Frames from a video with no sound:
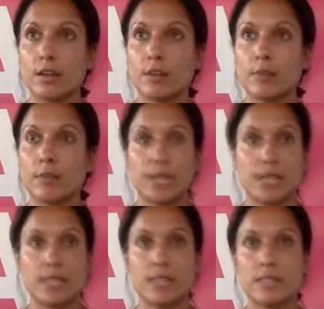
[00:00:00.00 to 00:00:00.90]

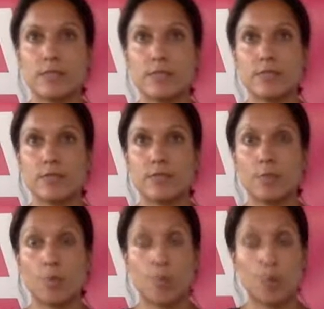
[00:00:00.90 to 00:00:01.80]
place of
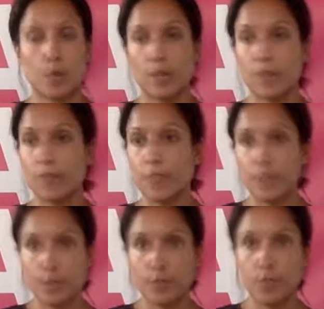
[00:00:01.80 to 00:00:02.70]
worry or
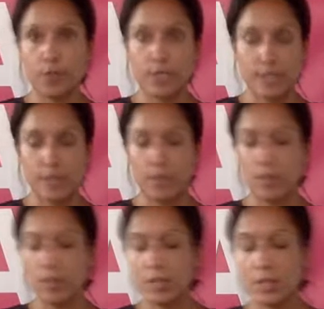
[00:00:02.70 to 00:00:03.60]
fear, for
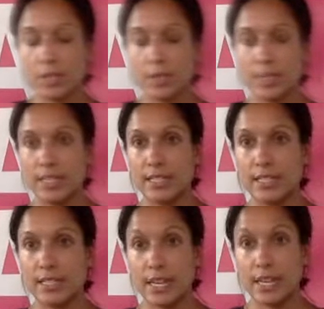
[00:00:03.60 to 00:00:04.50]
example, we can
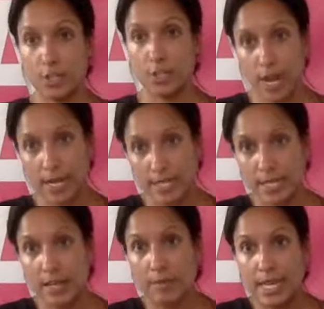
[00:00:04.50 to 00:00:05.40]
get contracted
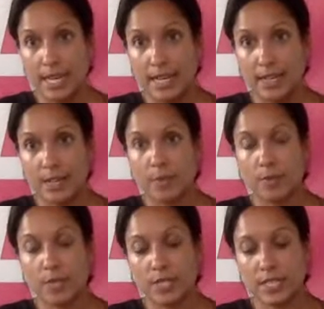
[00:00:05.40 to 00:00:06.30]
and come in,
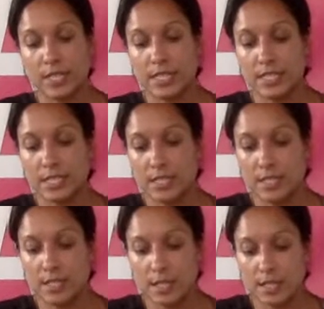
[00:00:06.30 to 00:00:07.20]
when really this
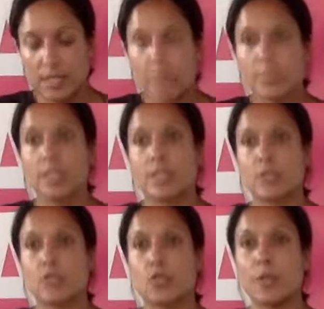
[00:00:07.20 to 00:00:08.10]
is something that
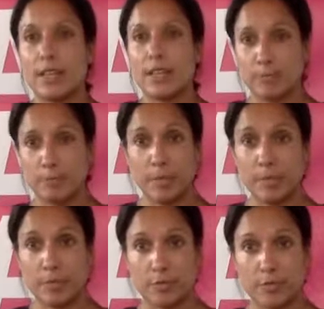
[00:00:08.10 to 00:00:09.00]
so many
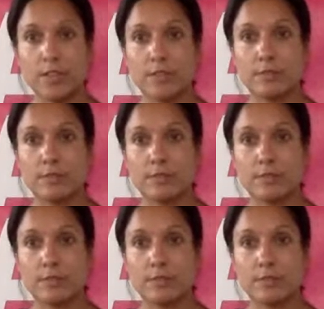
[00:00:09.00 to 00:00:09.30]
people feel.